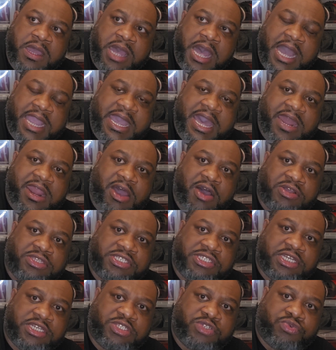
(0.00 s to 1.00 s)
I got all
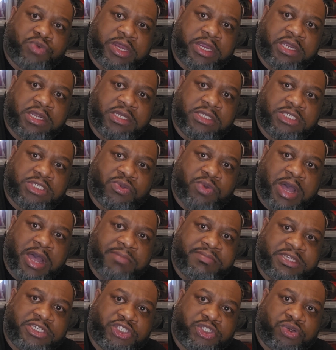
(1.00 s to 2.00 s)
6 rings, so
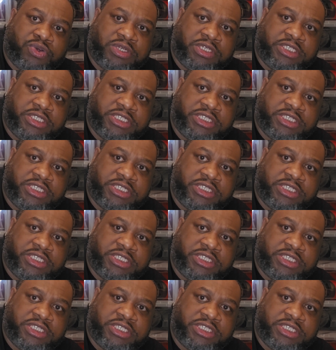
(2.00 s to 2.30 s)
I'll be showing